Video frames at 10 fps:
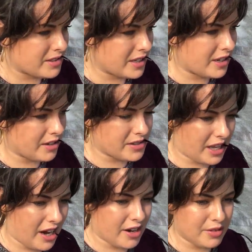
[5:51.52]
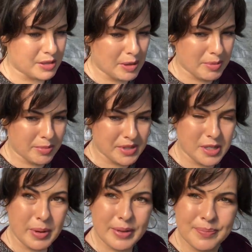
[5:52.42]
Just think how scared those people must
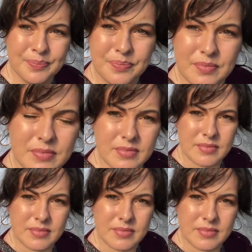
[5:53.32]
have been.